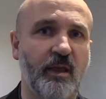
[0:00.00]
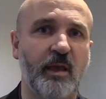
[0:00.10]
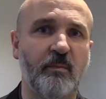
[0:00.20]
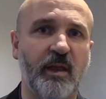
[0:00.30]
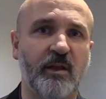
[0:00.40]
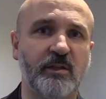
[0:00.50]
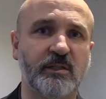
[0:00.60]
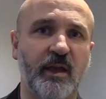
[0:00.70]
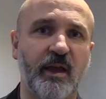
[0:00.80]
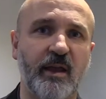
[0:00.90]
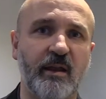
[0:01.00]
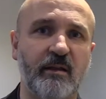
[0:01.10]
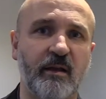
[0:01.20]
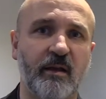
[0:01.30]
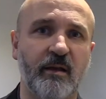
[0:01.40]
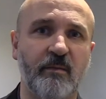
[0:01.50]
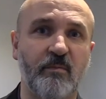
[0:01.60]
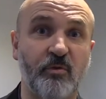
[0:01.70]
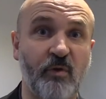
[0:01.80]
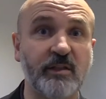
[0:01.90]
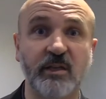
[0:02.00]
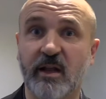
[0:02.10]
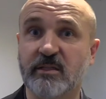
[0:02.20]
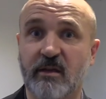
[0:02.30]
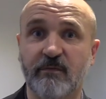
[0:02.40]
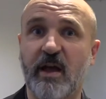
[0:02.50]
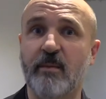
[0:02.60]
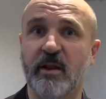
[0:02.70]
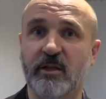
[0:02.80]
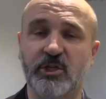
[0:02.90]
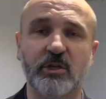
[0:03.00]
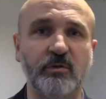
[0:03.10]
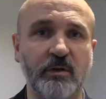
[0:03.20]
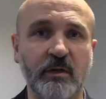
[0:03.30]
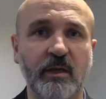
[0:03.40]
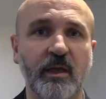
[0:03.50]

It may contain threats against their family and children